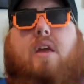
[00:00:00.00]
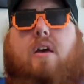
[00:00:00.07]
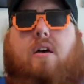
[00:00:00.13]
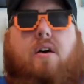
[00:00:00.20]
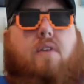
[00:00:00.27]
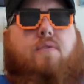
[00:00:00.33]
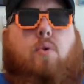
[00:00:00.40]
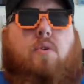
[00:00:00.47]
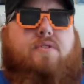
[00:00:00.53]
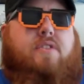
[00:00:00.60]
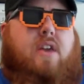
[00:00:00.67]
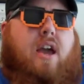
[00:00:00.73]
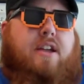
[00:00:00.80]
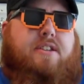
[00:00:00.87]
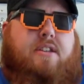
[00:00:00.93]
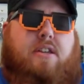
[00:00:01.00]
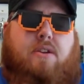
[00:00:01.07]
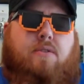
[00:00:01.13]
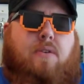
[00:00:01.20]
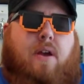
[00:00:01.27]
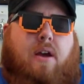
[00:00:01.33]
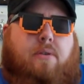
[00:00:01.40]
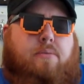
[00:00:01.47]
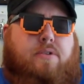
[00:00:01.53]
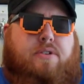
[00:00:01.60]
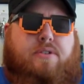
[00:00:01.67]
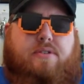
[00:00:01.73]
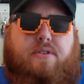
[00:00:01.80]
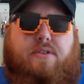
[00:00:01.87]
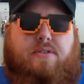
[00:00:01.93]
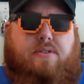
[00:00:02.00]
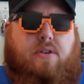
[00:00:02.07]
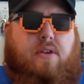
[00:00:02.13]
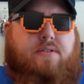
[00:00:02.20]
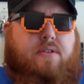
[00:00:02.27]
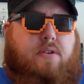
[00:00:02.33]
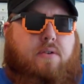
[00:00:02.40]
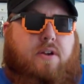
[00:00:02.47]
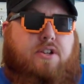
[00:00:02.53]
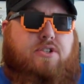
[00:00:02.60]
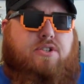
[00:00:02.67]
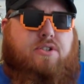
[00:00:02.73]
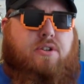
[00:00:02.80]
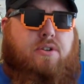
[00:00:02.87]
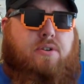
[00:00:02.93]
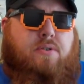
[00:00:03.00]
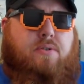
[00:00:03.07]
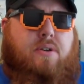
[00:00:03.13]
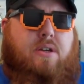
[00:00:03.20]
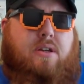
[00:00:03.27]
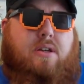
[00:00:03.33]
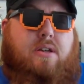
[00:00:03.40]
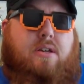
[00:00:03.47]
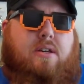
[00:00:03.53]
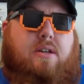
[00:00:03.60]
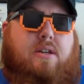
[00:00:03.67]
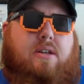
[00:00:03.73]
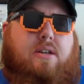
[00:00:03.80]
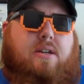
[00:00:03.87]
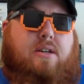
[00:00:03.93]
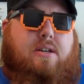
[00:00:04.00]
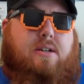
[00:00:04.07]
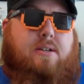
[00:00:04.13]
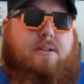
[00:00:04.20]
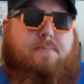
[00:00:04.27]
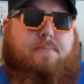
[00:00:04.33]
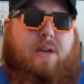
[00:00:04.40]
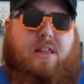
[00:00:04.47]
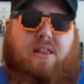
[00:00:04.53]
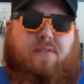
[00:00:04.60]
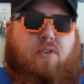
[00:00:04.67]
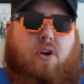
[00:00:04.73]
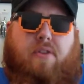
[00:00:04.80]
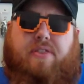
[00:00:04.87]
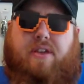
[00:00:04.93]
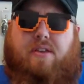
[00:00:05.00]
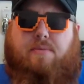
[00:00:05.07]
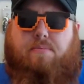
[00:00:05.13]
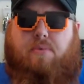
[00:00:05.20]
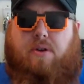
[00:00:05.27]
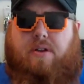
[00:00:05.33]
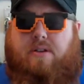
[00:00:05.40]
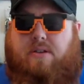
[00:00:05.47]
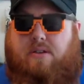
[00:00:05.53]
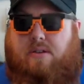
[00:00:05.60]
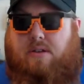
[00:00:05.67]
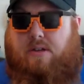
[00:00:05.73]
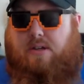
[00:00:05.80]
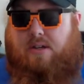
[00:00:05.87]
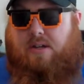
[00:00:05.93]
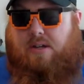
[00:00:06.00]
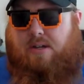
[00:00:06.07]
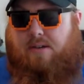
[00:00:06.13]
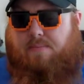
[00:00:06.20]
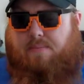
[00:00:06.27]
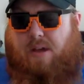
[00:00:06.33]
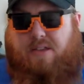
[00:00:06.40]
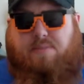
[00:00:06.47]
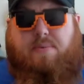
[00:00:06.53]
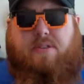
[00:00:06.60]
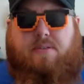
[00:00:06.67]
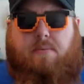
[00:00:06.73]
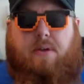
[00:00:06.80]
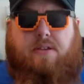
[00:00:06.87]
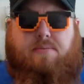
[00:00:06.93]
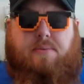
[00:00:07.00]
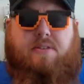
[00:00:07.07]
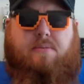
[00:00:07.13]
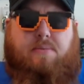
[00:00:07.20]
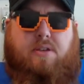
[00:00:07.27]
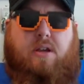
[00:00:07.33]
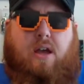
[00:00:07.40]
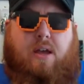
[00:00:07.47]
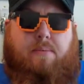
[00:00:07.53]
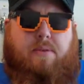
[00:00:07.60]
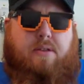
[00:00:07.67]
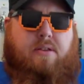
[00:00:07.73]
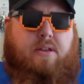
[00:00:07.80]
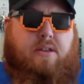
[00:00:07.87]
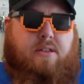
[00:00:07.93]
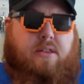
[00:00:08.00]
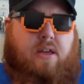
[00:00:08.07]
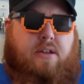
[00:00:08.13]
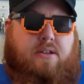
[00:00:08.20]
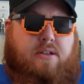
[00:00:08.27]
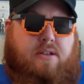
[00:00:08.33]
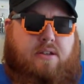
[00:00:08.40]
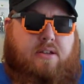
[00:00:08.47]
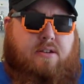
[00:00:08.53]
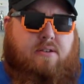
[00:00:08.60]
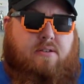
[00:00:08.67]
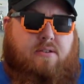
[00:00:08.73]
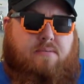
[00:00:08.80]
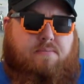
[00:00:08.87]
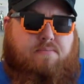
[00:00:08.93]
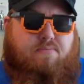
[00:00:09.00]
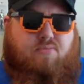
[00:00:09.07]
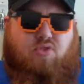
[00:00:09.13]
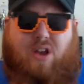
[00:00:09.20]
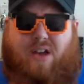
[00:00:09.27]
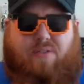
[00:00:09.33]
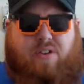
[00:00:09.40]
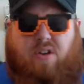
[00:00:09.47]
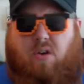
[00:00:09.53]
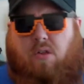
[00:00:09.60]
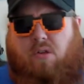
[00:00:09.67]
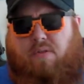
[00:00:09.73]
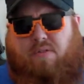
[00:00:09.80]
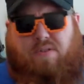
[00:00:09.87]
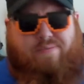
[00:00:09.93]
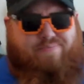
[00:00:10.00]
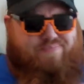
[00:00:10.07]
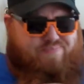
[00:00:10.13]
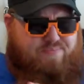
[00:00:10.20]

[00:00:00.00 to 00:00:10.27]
Of course, the IT Crowd, which is a great show. I love all things Britain. I spent some time in London and traveling all over